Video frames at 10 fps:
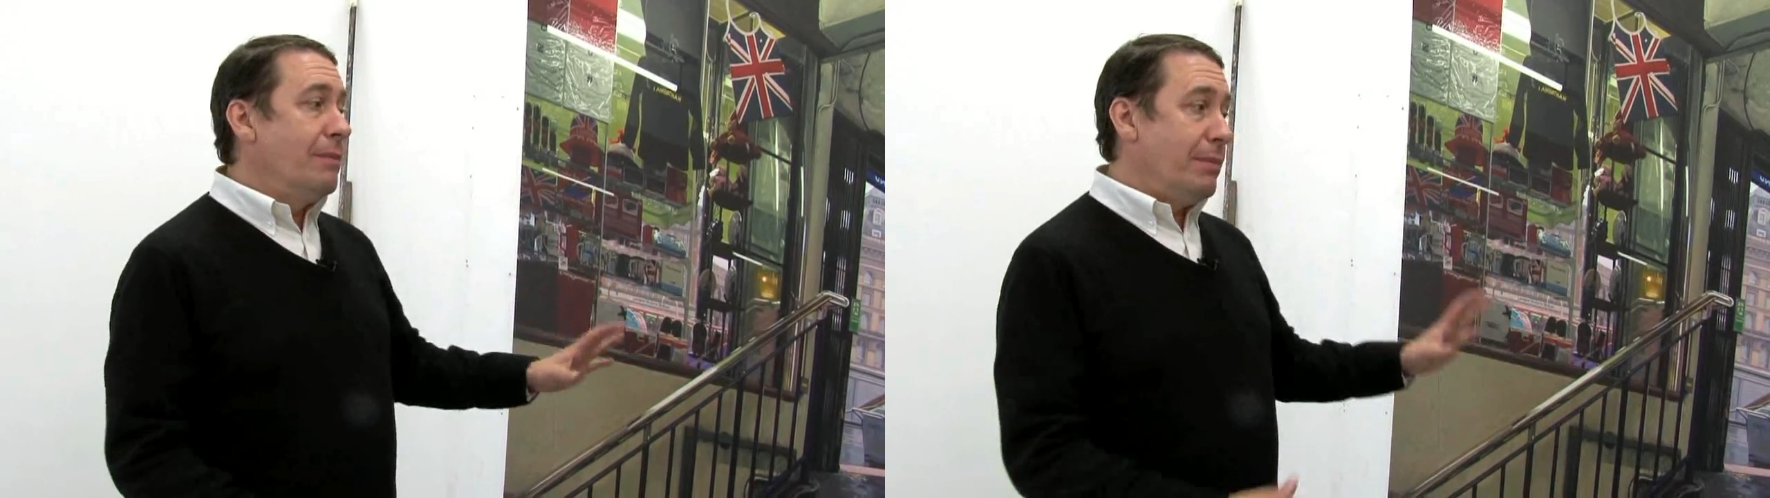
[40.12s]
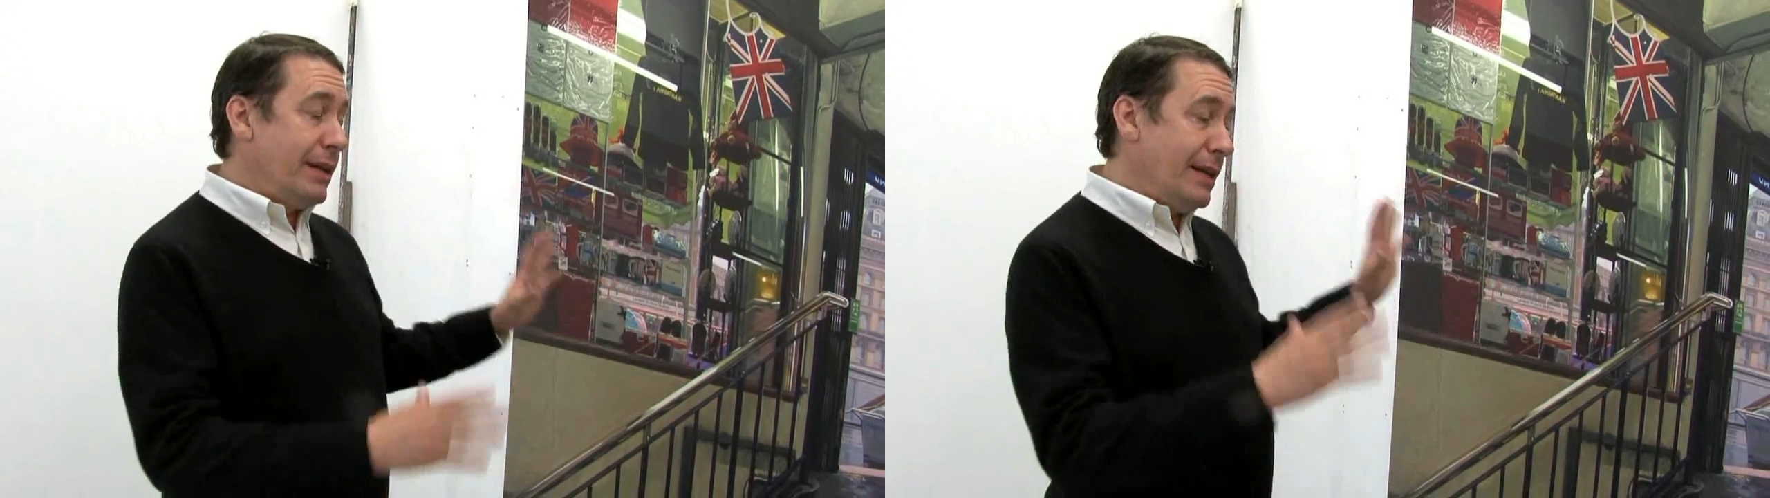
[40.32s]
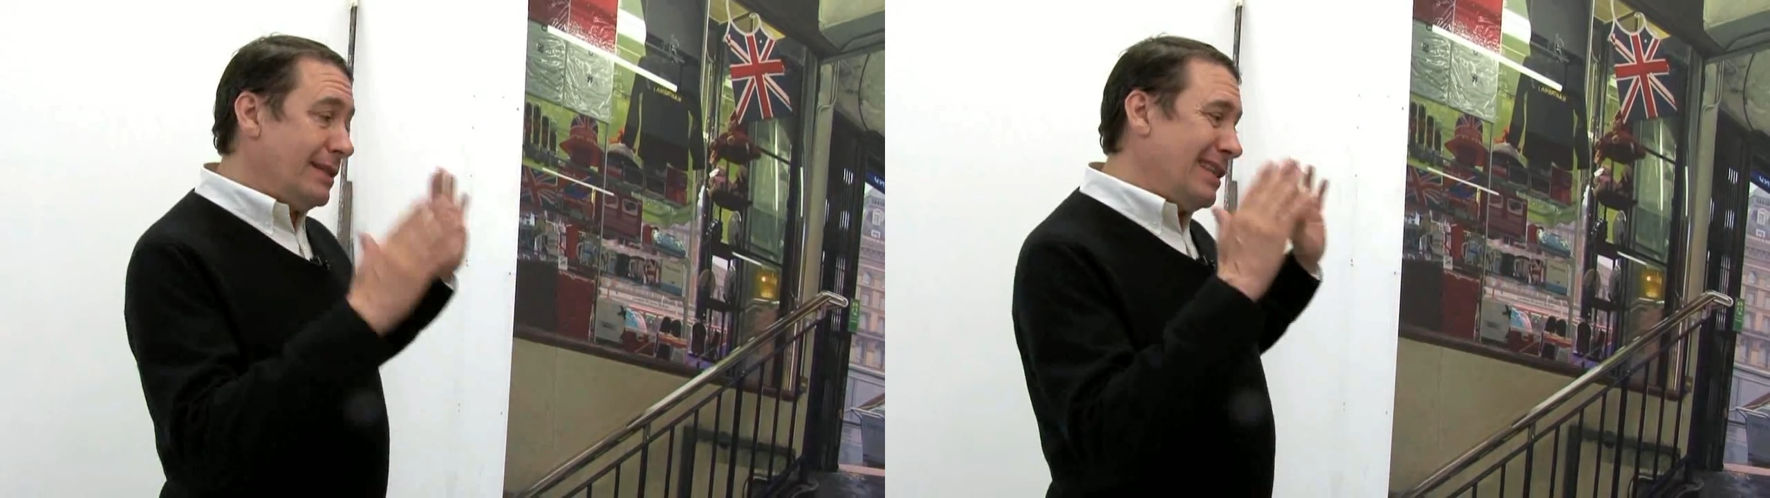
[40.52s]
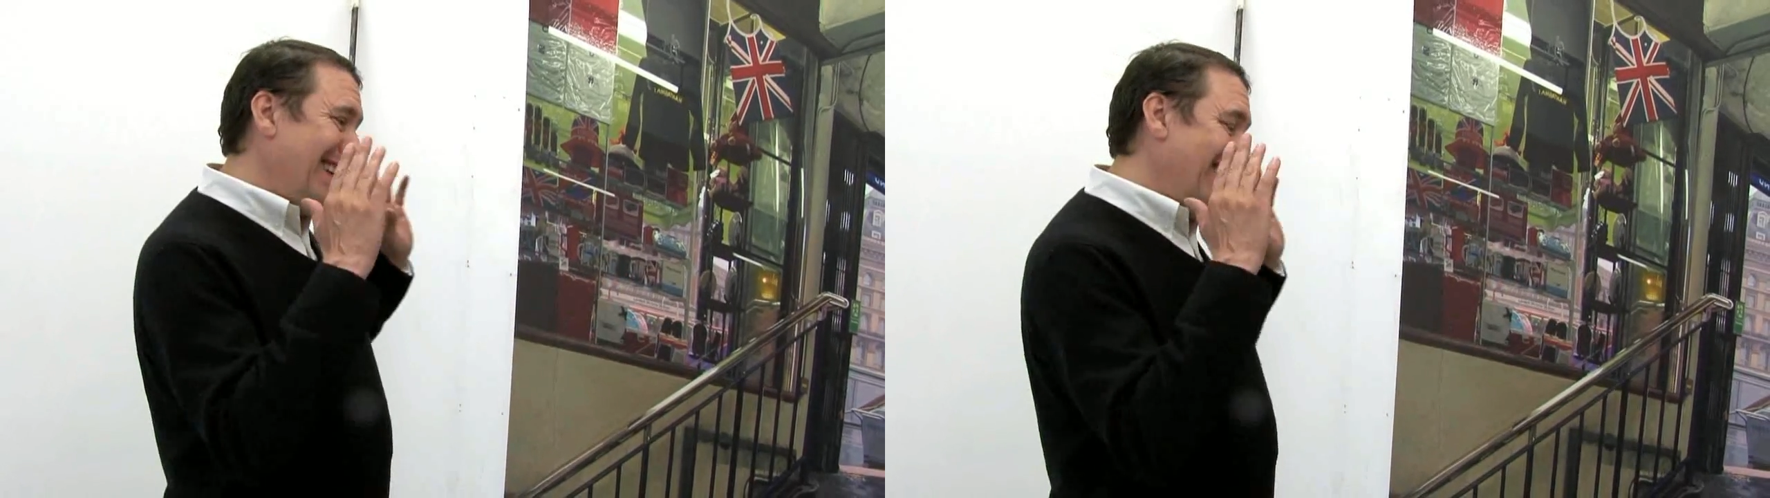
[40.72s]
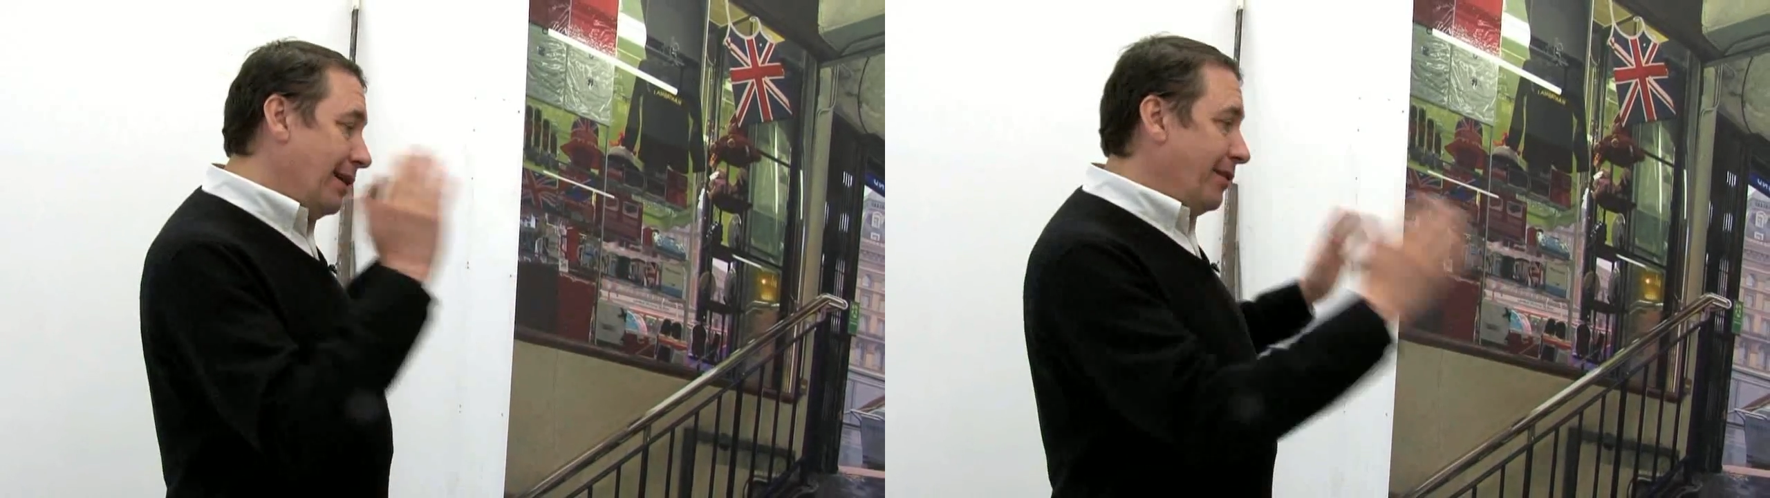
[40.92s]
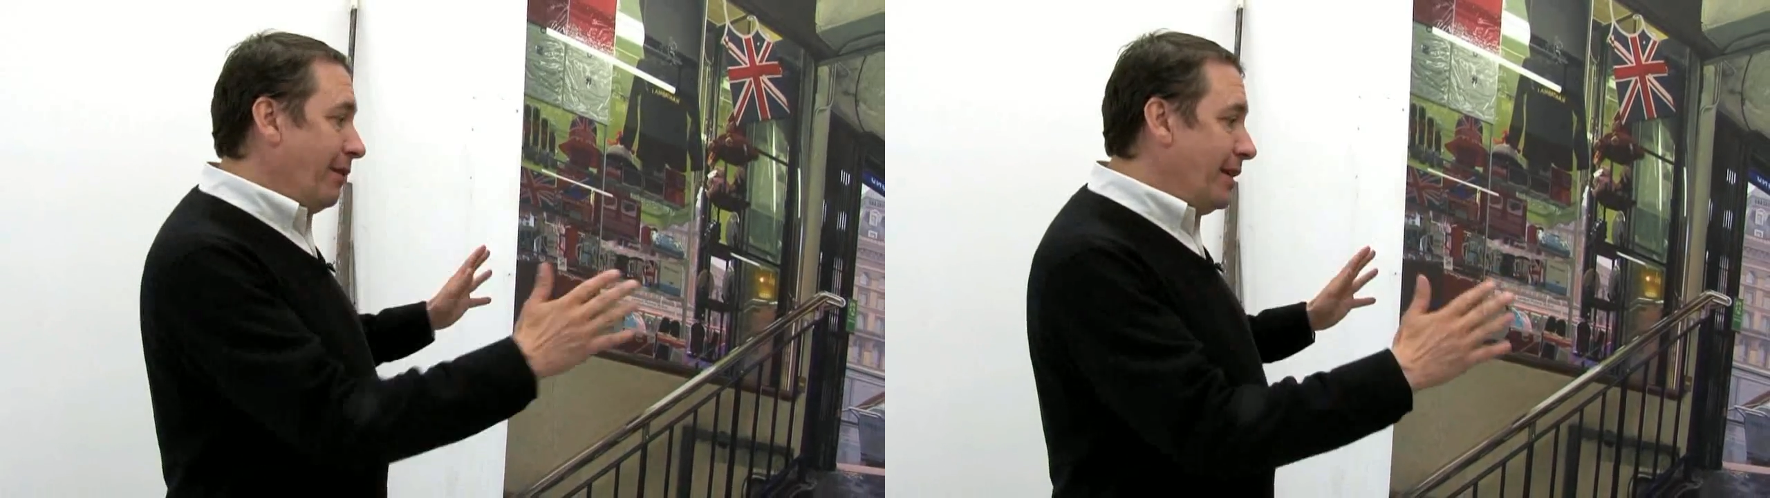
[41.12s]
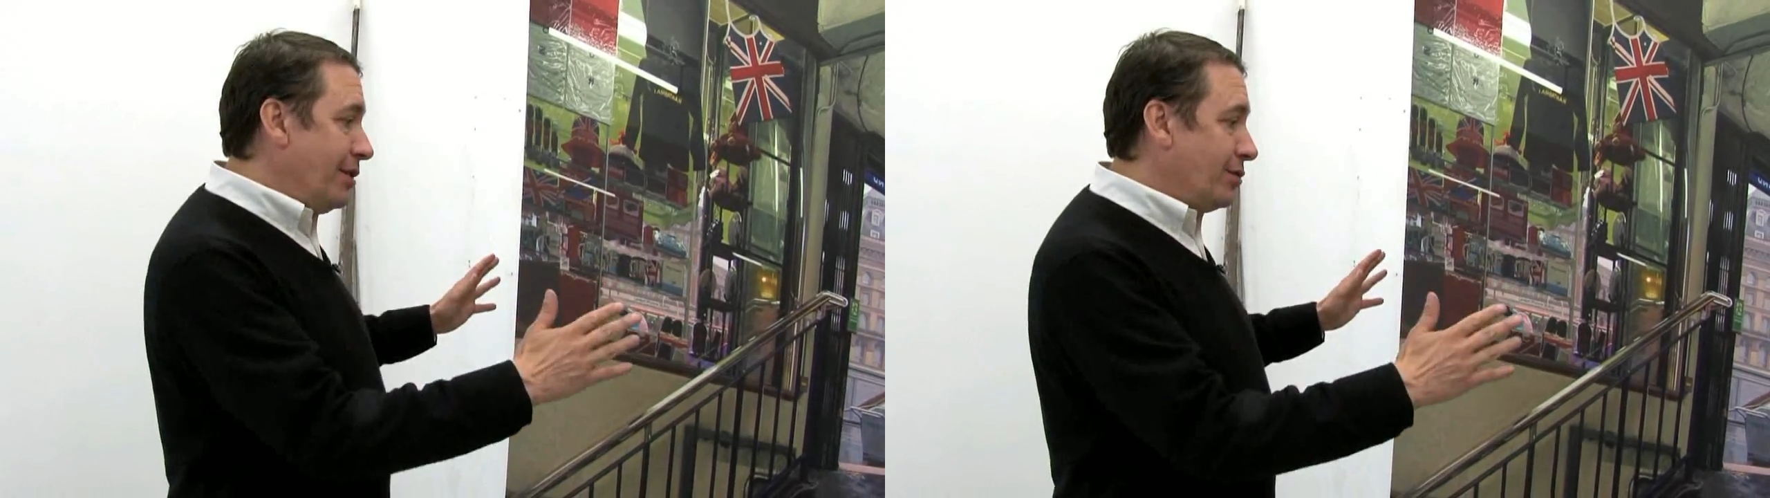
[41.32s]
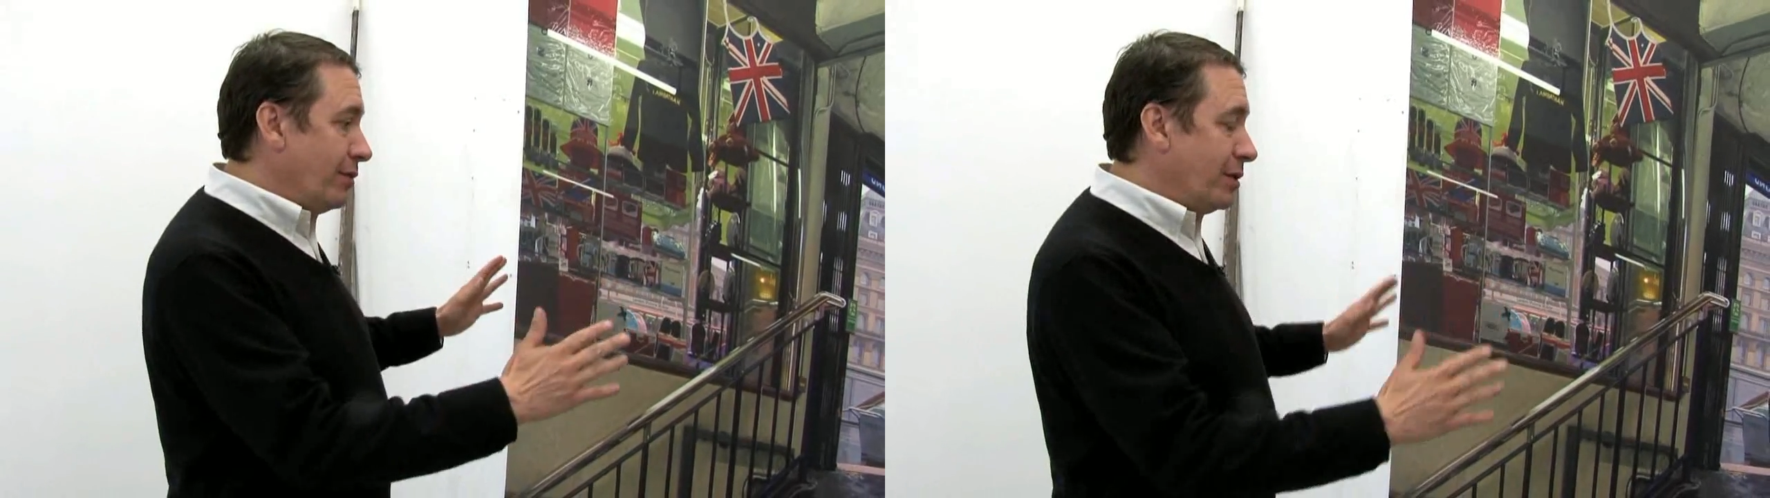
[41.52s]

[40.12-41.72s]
but it is that like initial